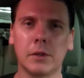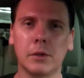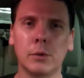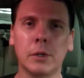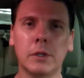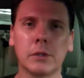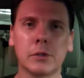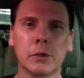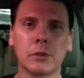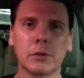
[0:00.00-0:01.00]
you need to
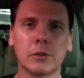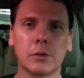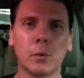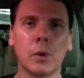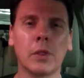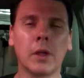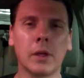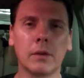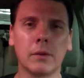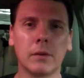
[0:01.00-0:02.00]
search
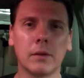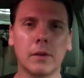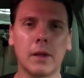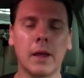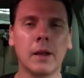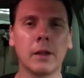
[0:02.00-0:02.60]
within and